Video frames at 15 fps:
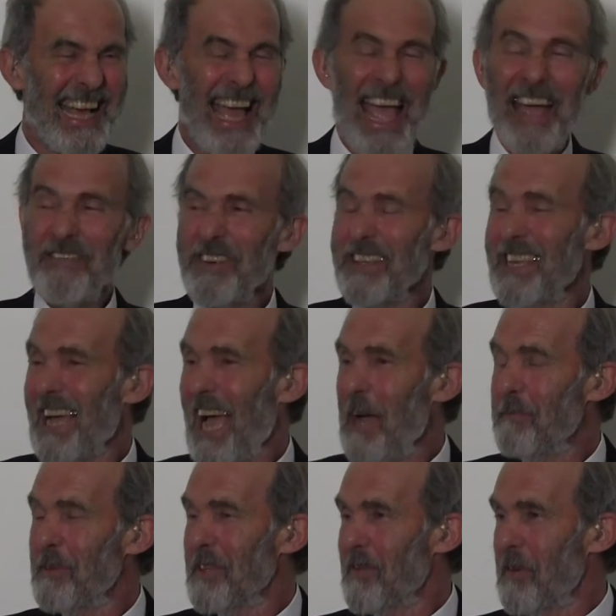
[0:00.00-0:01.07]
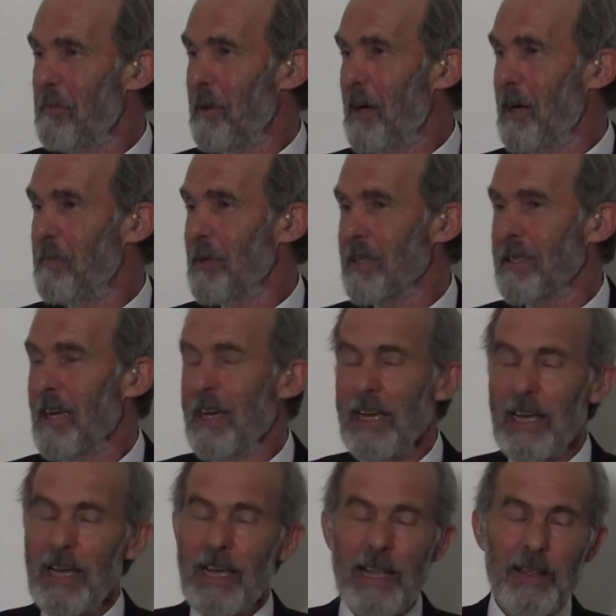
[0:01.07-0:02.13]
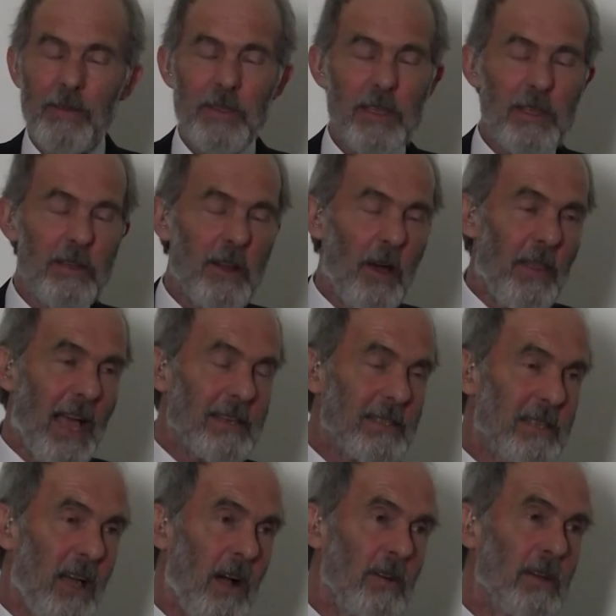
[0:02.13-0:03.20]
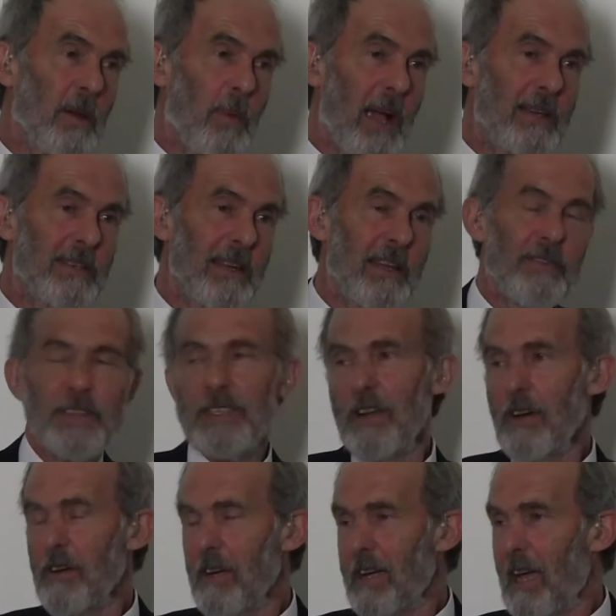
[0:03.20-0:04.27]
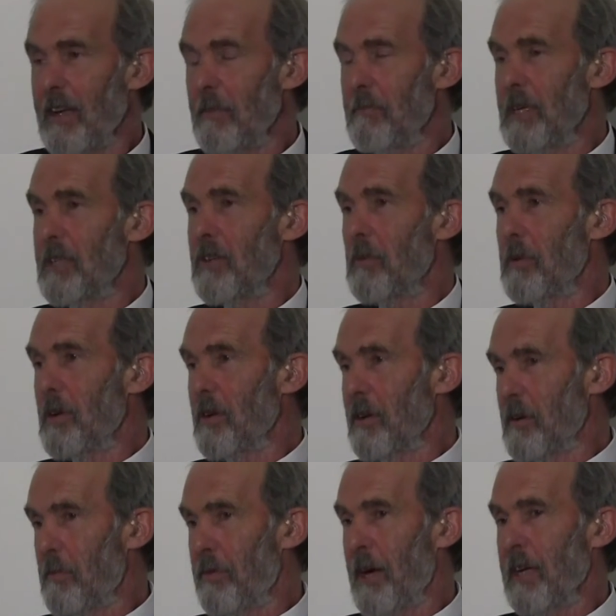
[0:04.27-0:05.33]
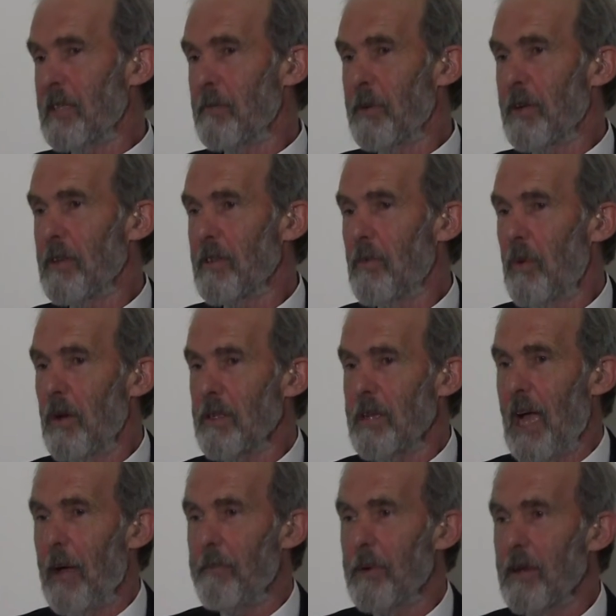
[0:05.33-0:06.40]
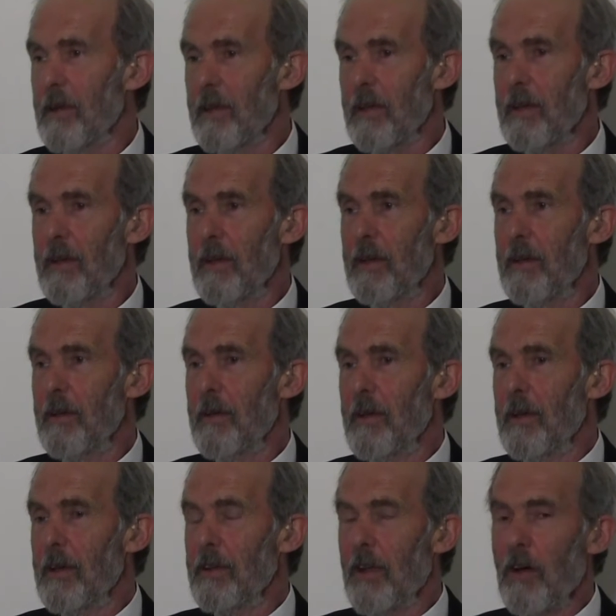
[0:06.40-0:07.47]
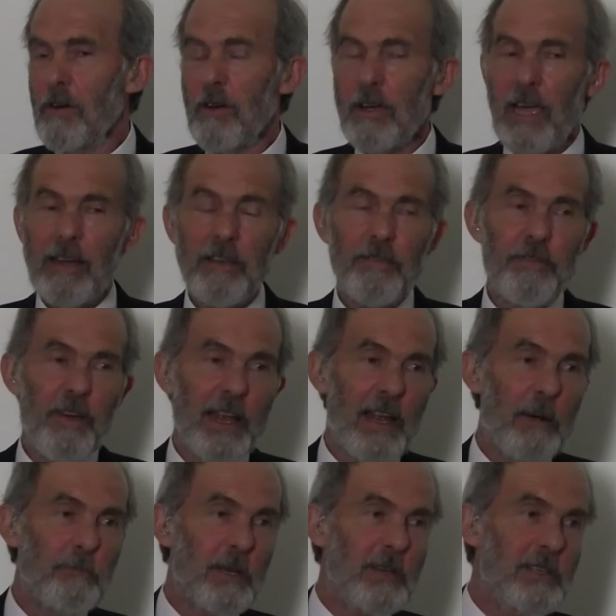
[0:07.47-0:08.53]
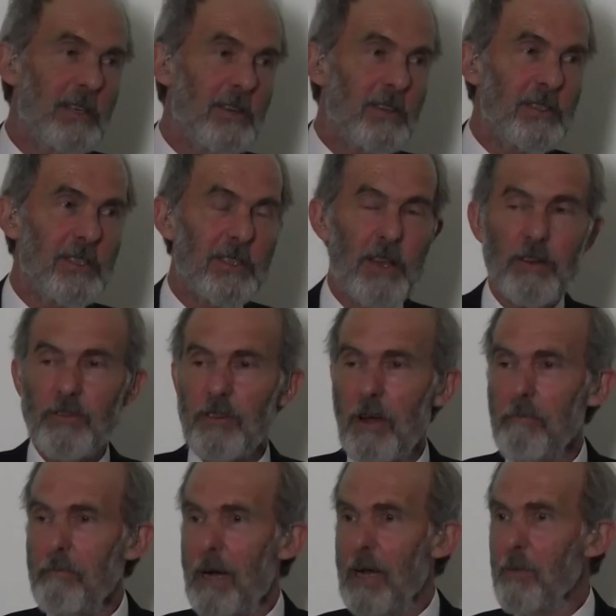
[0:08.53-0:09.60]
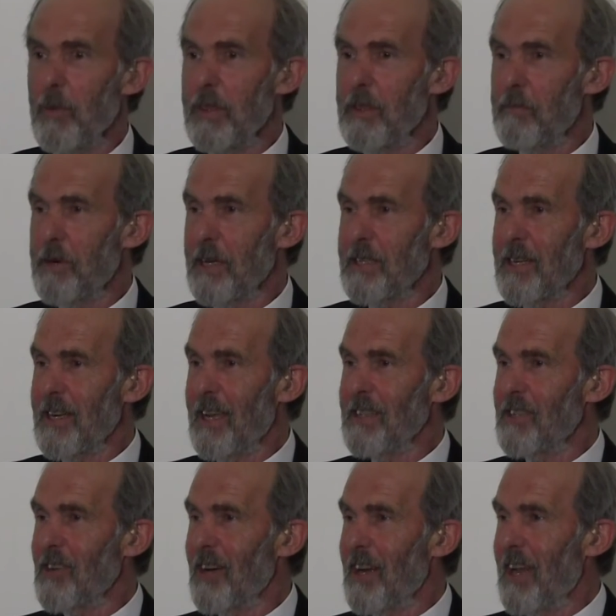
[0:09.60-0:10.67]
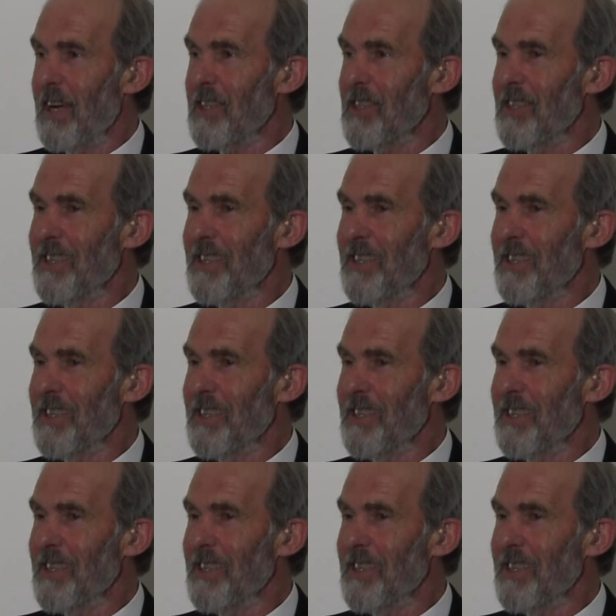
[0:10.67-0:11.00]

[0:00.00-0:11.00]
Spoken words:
Everything happens for a purpose. You know, that's the only way to live. It's no good getting miserable or depressed because of what's happened. No good getting fed up because it looks as though Trump might win the presidential election.